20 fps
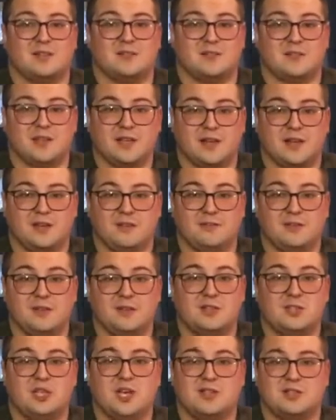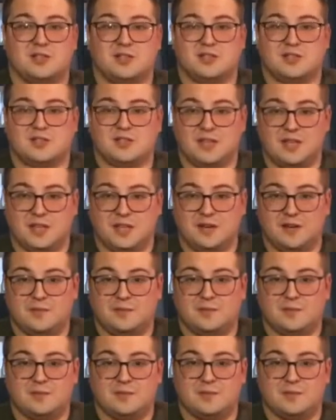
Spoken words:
of love judges sin.